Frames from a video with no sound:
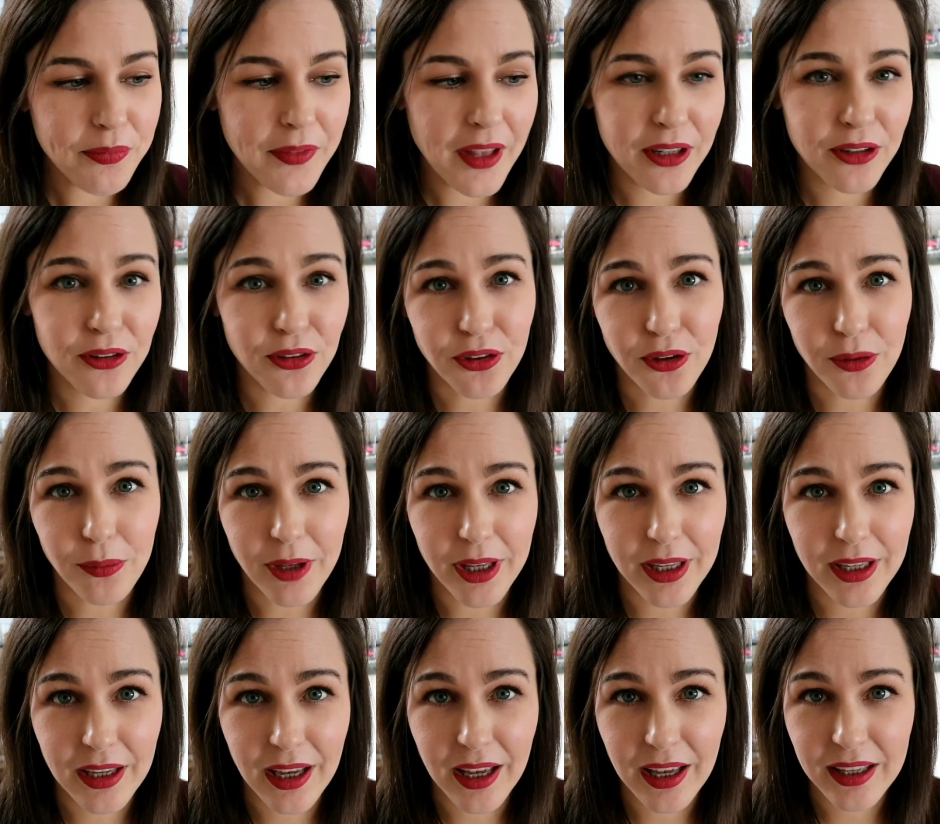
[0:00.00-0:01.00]

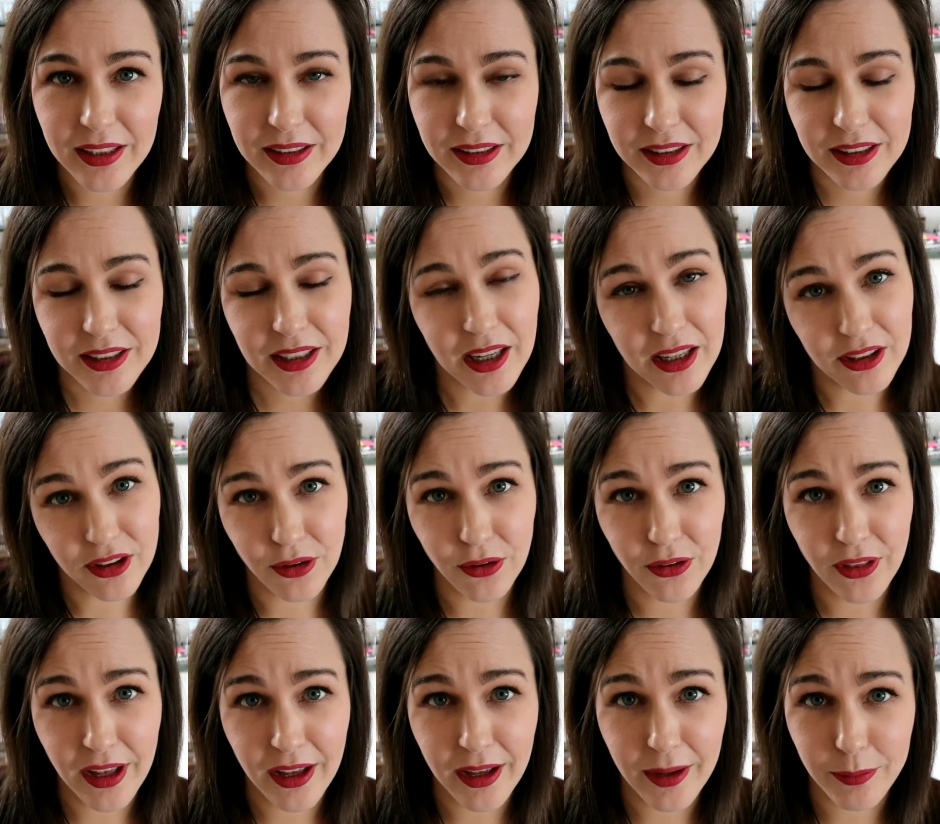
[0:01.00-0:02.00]
endoscopy, and guess who
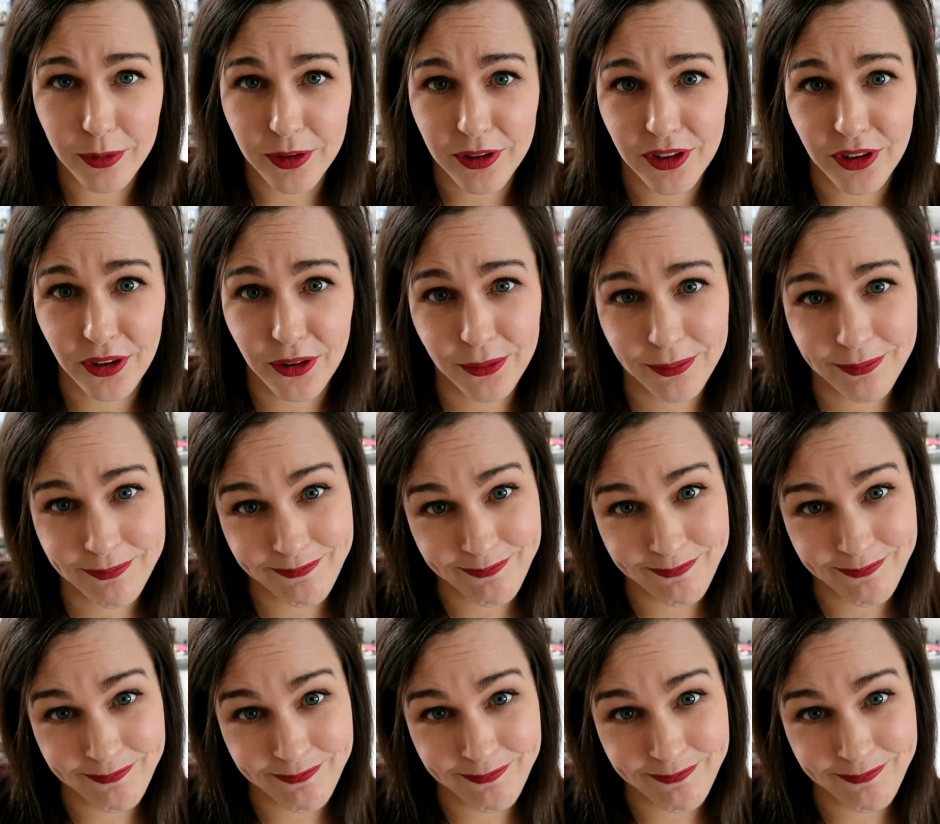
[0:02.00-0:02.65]
that happened to?